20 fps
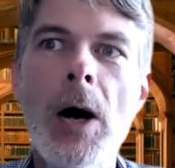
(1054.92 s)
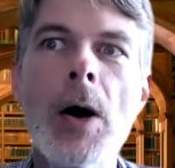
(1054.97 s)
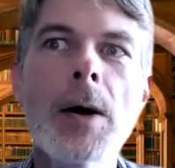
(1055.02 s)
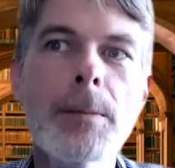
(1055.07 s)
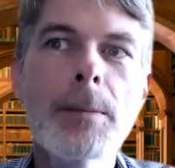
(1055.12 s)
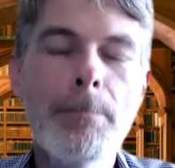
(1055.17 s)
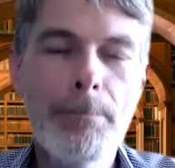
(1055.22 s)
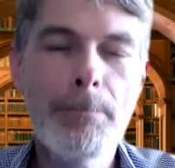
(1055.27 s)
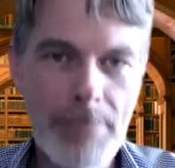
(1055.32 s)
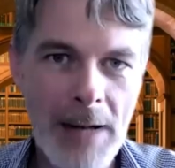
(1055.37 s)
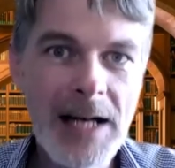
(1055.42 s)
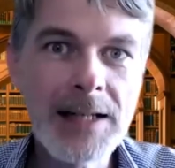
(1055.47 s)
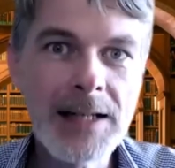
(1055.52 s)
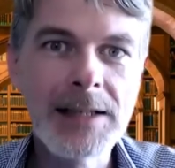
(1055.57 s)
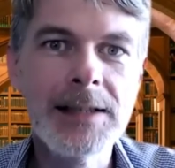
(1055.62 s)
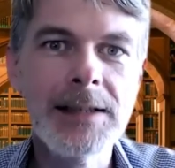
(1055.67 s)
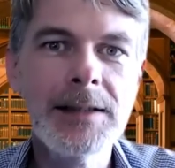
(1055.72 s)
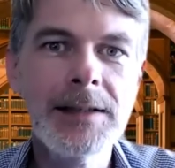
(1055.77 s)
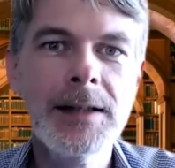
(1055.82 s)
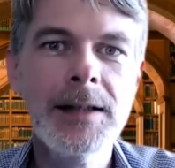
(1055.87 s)
are
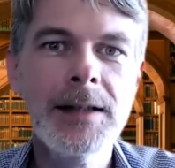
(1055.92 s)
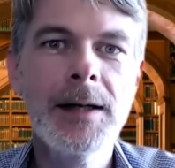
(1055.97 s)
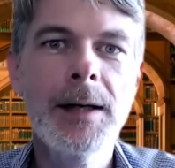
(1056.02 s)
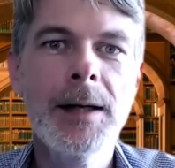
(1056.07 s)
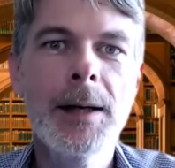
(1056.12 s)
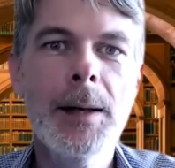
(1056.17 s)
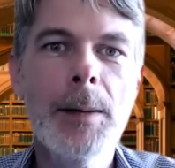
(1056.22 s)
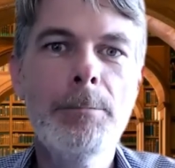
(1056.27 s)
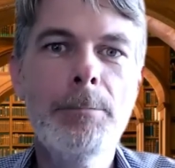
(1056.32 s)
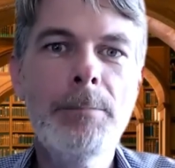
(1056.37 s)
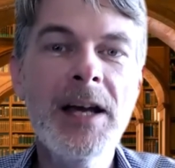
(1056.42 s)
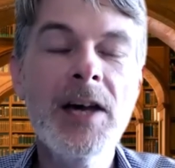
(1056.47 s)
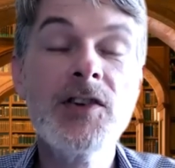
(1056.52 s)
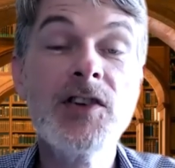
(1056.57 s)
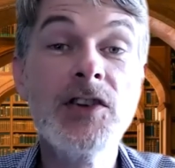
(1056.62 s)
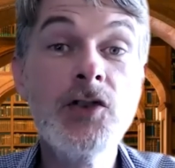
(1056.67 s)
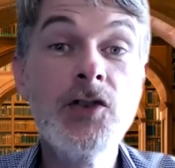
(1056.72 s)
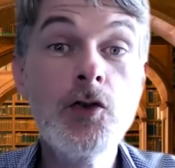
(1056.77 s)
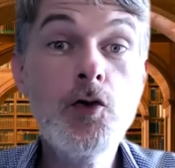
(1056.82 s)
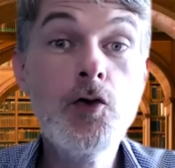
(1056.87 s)
bad
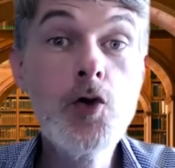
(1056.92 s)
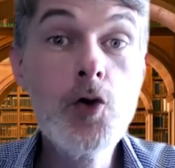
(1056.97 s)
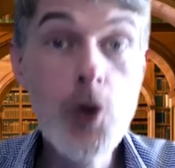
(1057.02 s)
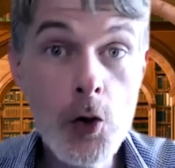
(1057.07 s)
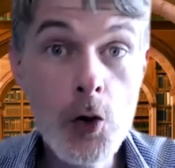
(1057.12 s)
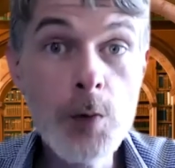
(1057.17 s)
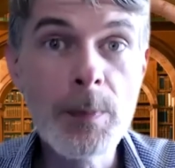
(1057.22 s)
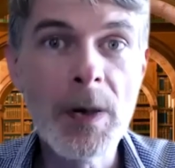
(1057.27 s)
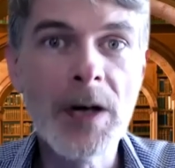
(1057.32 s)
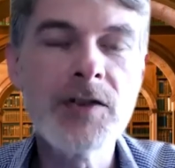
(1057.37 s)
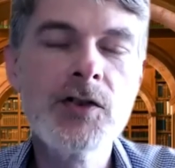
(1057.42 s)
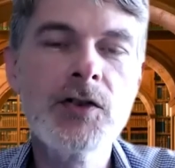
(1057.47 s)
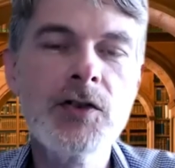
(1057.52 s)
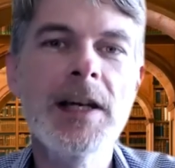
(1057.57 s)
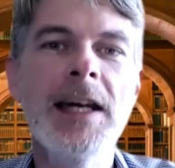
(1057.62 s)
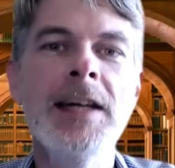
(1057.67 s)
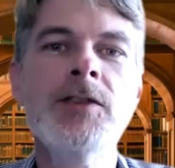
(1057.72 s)
because it's too much.